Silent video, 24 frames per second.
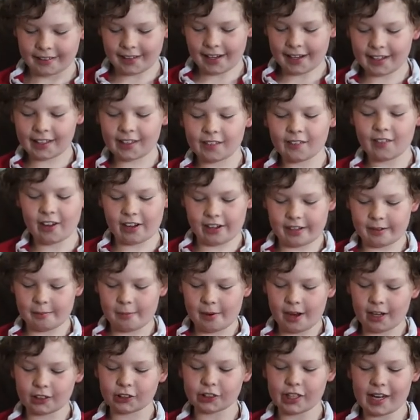Thank you very
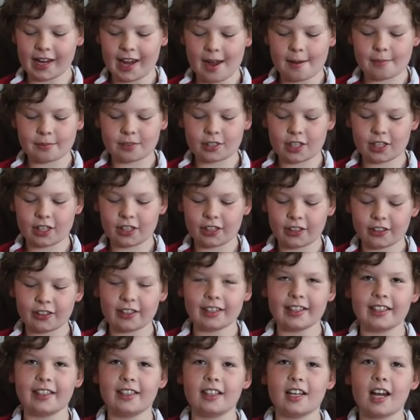much. I
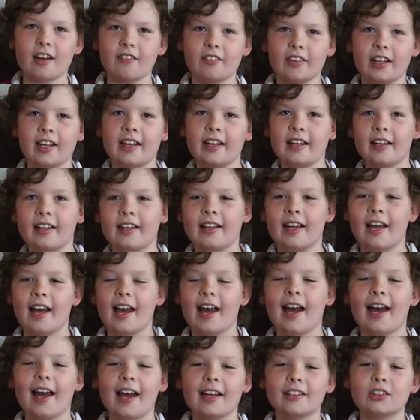absolutely love it.
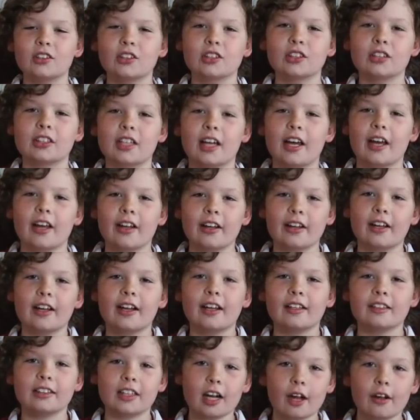And also go